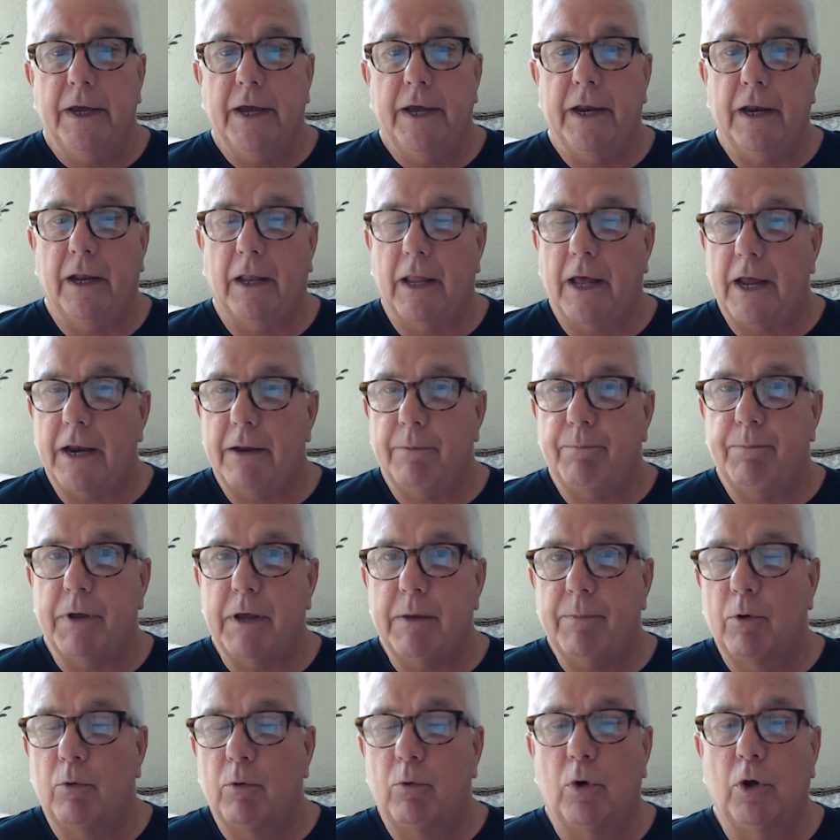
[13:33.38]
And a lot of
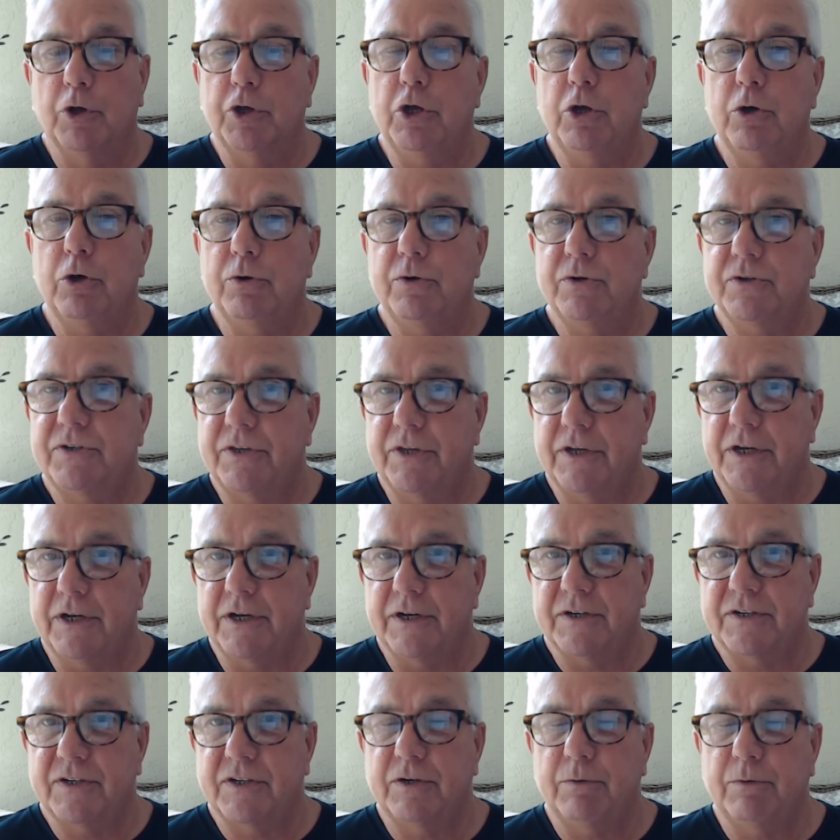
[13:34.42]
people will use
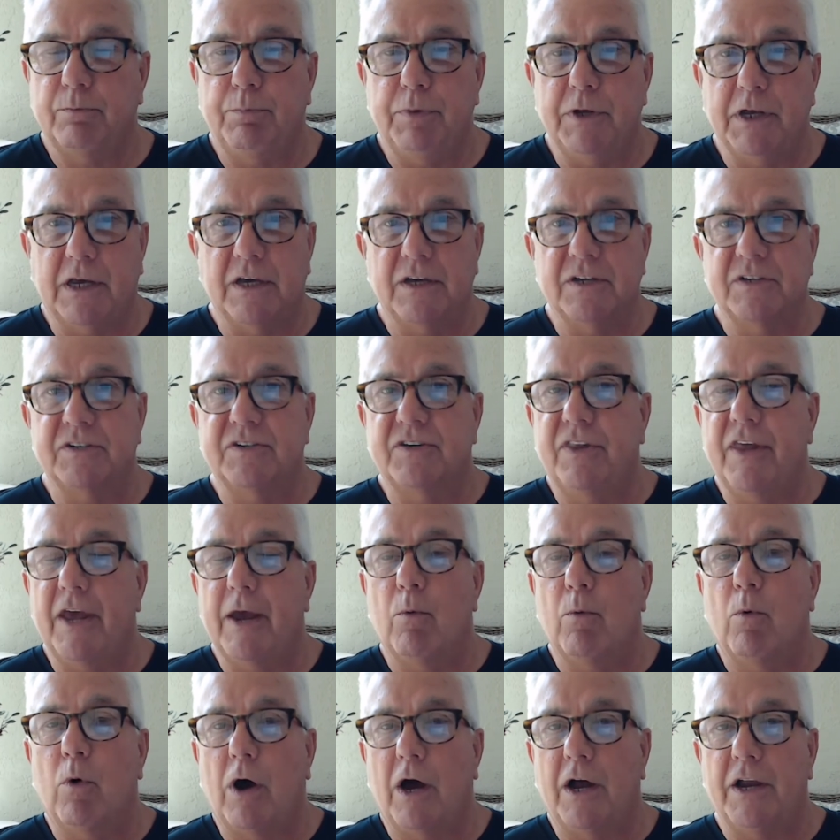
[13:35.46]
this because
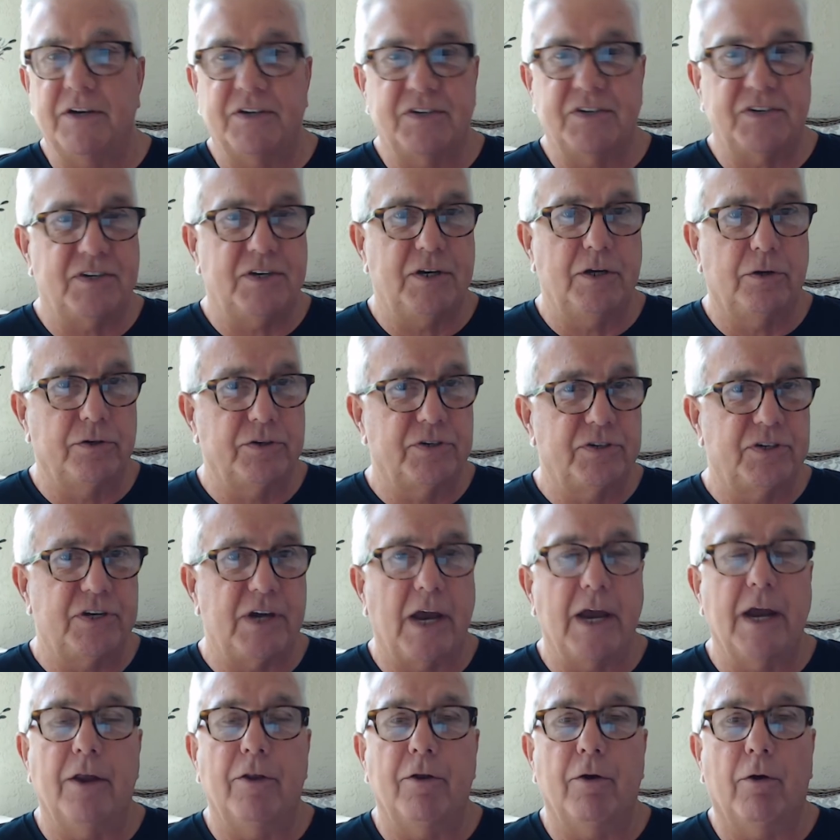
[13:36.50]
they want to still
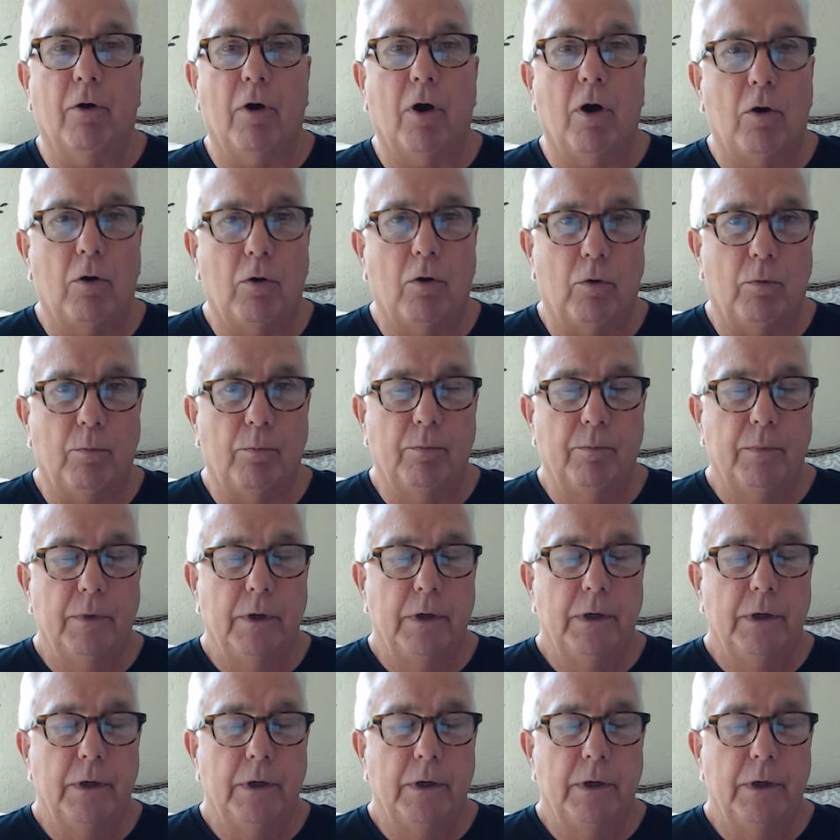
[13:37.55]
stay in their home.